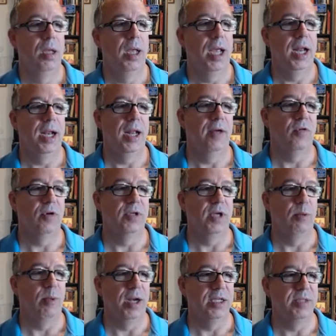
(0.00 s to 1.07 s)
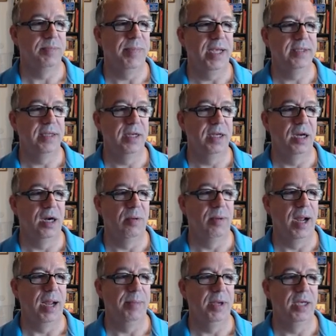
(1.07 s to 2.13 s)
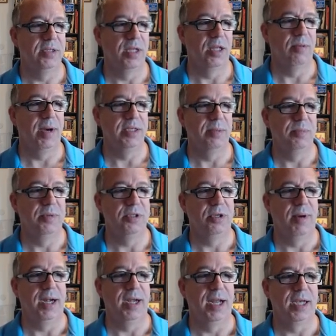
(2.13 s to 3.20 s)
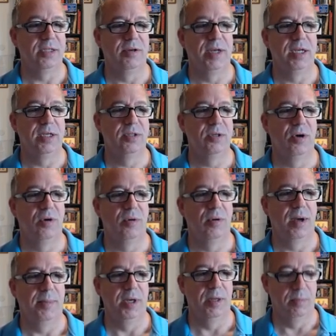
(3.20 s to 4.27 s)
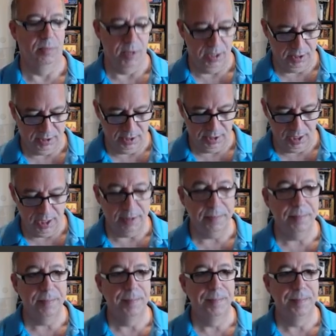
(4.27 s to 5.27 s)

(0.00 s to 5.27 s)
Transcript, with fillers: and of course I'd want a space in here, right? Because otherwise it puts it right next to it. So I'm going to run this again.